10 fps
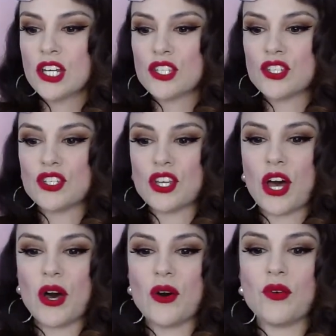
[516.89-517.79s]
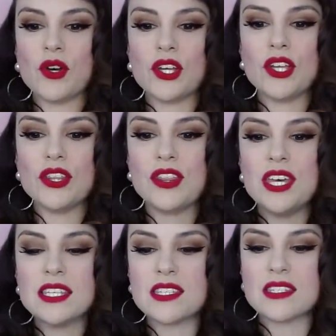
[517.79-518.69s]
So
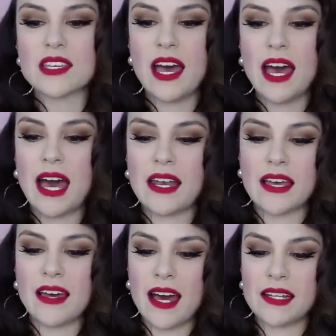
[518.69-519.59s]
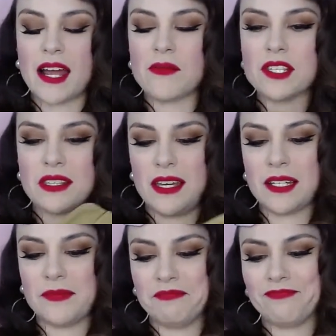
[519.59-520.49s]
this hat, I got it and I was like,